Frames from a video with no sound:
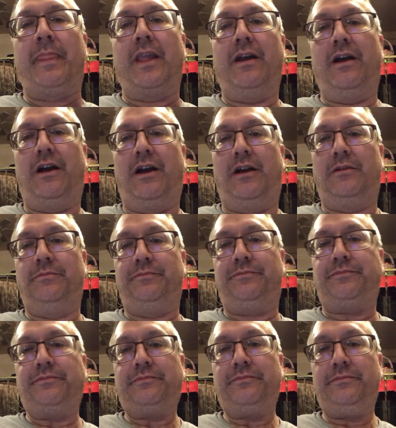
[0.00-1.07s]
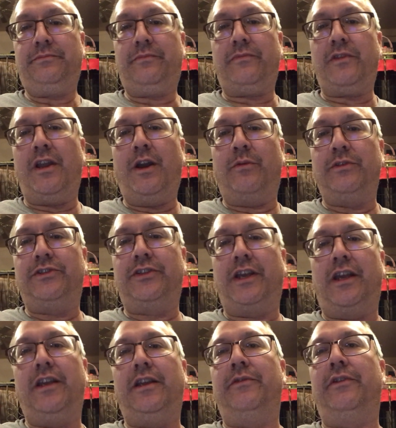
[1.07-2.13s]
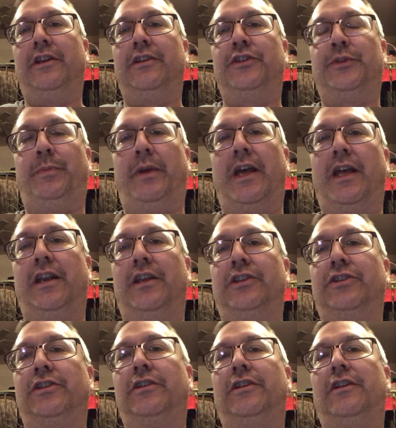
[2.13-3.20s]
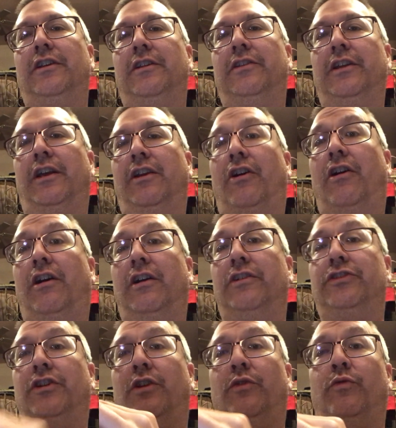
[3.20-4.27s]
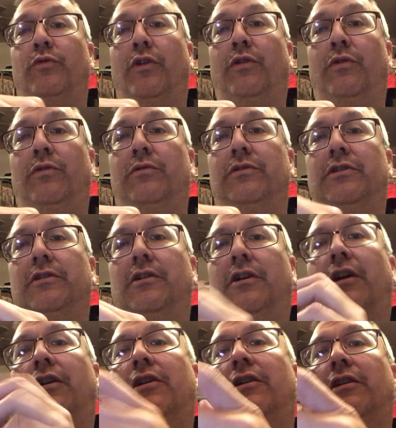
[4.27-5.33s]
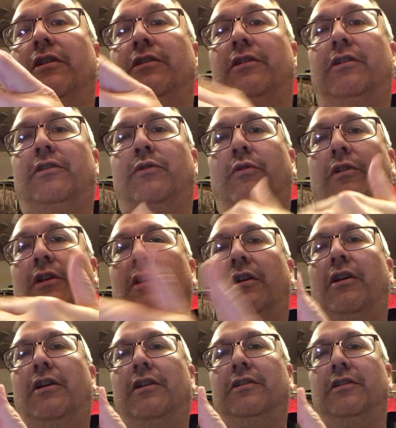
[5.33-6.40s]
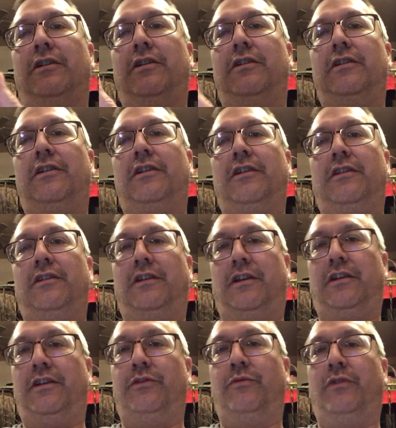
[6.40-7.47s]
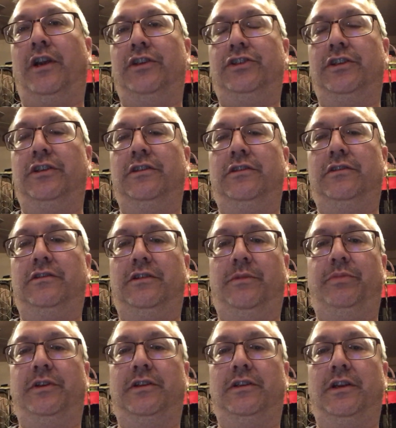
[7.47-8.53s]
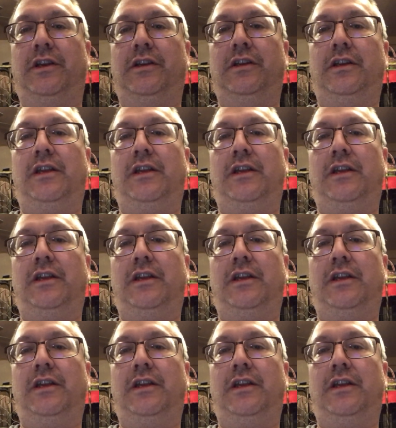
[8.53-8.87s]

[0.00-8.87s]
Um, I would say even in Spanish that R's are rolled harder or longer than in Russian typically.